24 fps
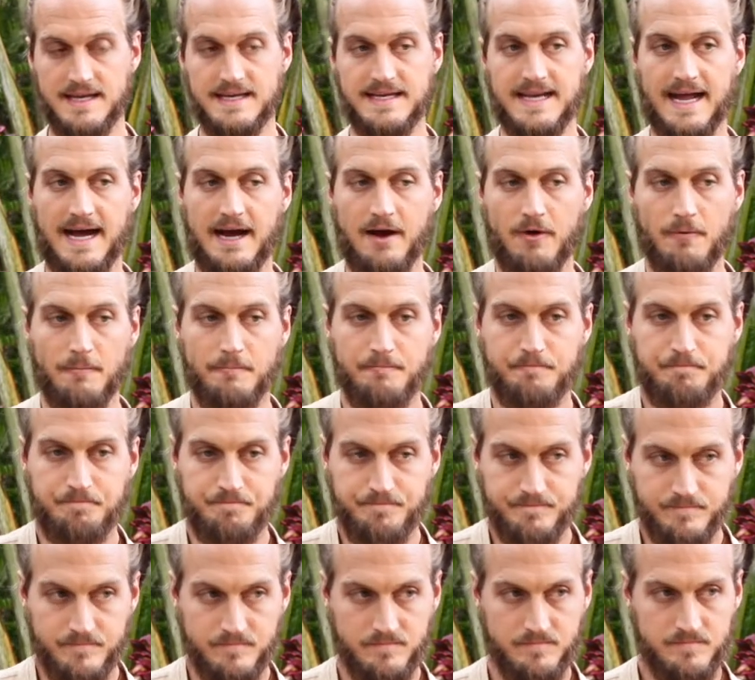Now,
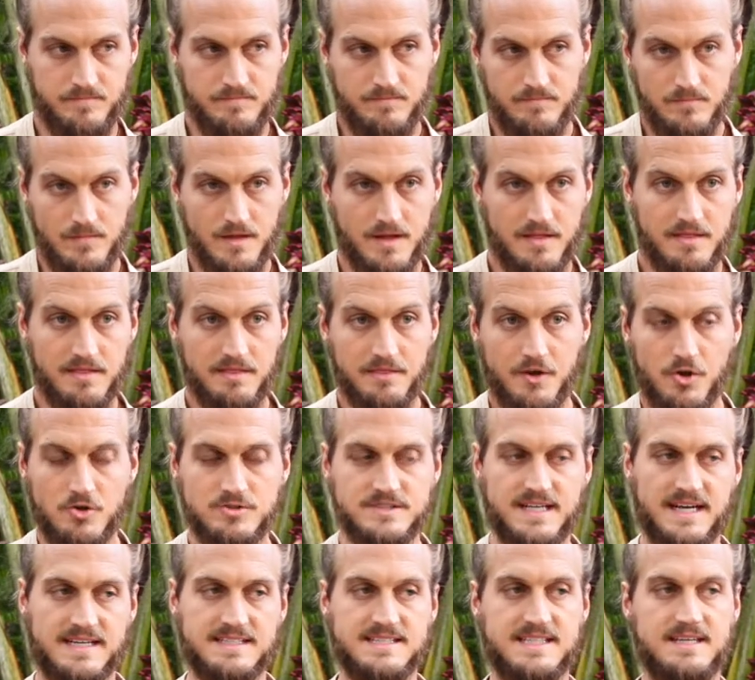
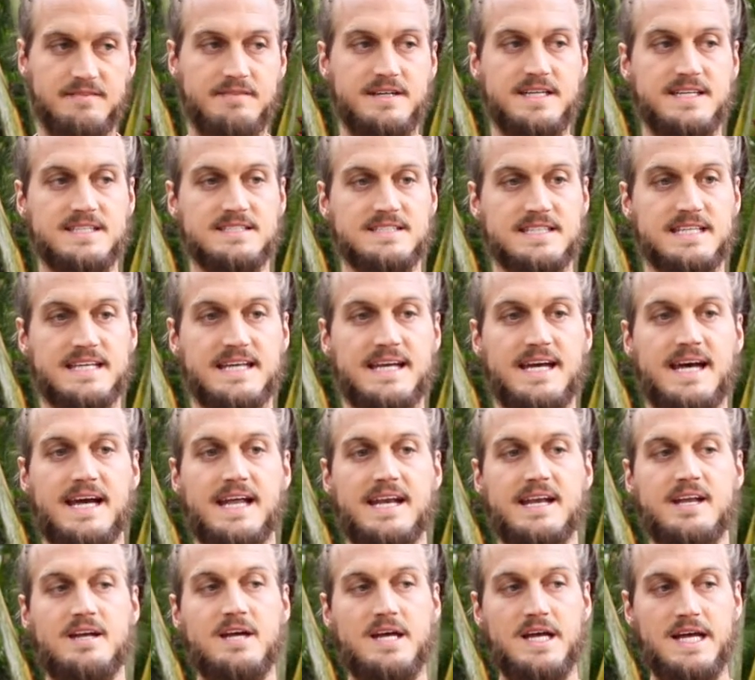those activities,
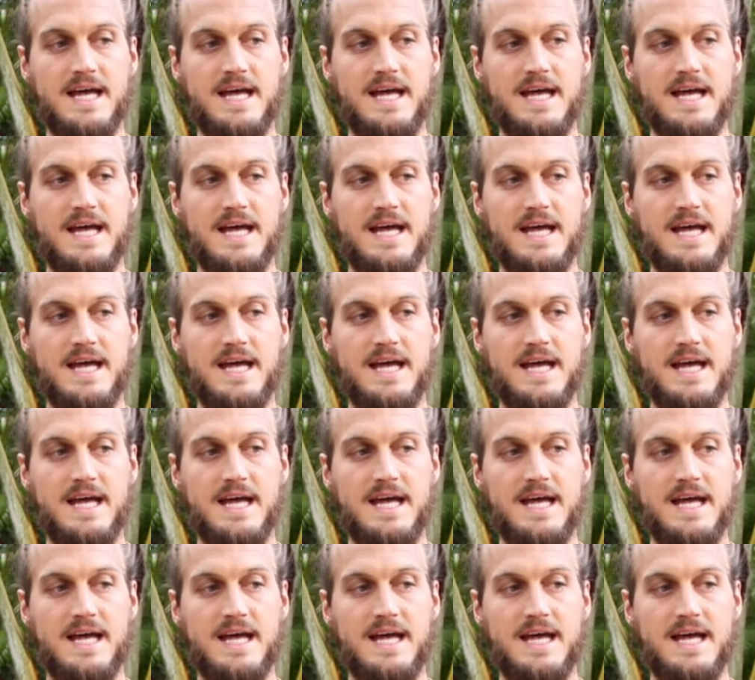again,